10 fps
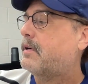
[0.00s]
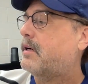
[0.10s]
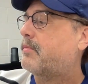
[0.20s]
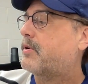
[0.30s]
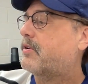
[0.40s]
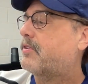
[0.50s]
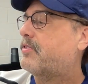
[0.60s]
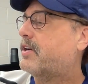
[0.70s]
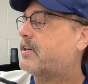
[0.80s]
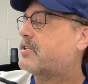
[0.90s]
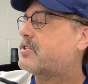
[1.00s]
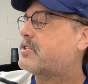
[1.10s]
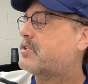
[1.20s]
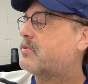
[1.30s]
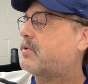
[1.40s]
I'm going to go to
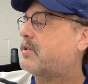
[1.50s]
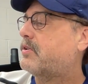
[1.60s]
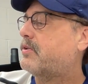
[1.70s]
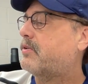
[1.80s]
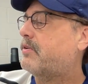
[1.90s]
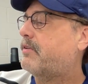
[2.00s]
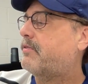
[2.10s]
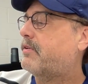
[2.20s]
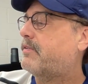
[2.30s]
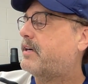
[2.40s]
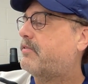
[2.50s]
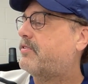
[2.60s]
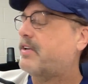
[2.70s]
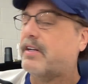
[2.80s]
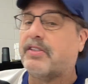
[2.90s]
6. 1, 2, 3, 4, 5,
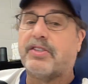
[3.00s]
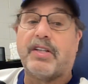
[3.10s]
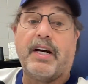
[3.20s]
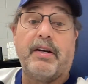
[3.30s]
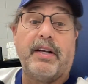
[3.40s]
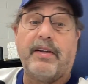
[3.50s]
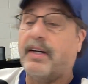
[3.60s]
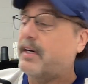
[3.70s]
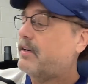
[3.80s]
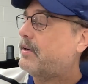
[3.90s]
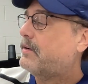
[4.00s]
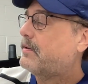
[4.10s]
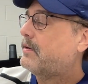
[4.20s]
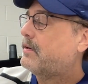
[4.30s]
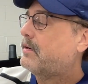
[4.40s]
6. I did that.
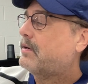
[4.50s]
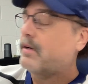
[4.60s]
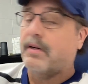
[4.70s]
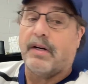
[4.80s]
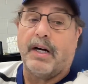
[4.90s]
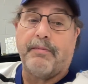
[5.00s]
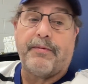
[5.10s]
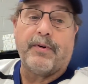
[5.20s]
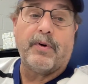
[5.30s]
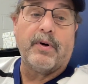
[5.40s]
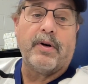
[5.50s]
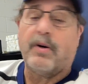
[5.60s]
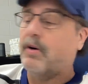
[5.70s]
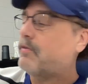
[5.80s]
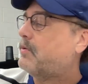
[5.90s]
Up 4
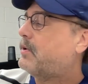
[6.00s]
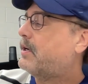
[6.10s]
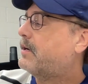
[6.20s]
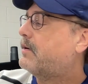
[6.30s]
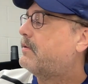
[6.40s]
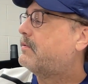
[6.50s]
over 1.